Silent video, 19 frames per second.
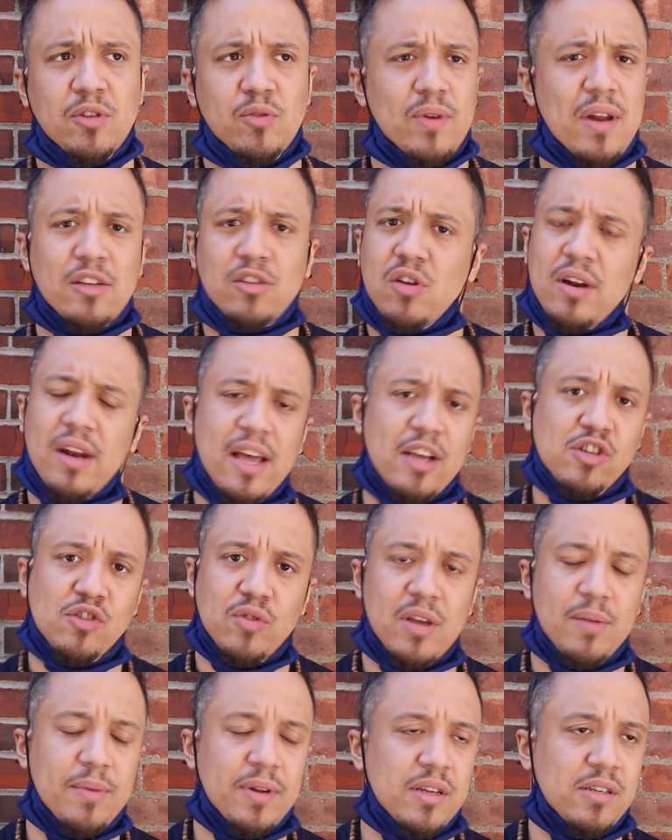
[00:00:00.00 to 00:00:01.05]
This is when I started like
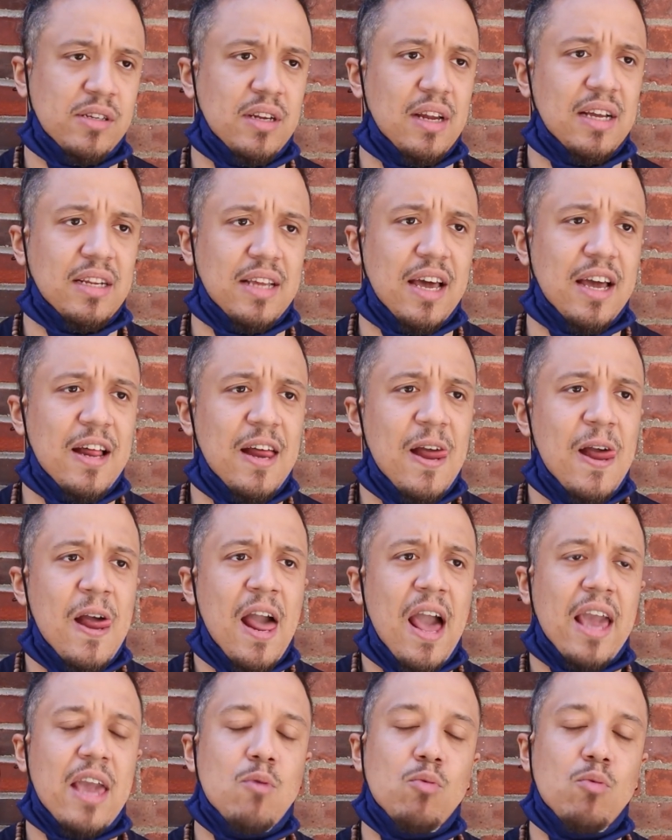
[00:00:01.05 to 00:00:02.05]
streaming and shit like that. And